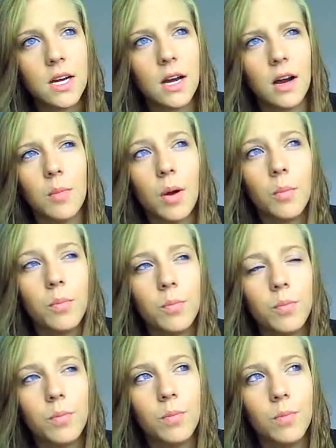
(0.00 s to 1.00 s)

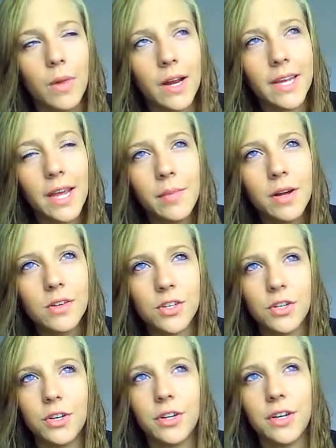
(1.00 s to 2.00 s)
I came out
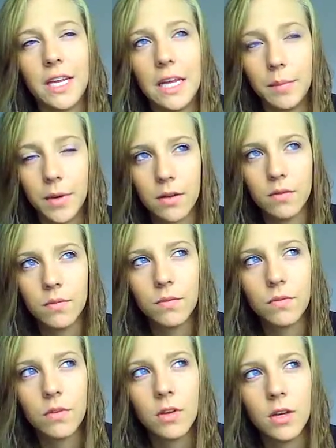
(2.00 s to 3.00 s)
to her in email
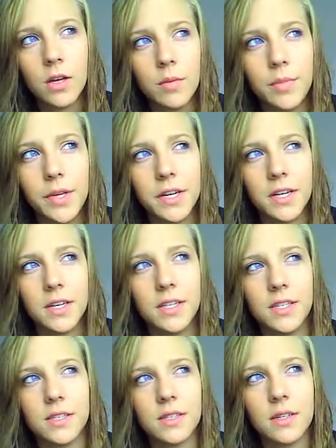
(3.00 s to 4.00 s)

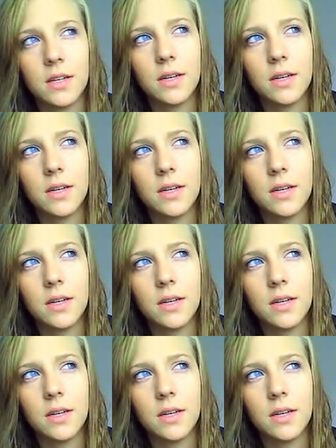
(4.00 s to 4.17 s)
because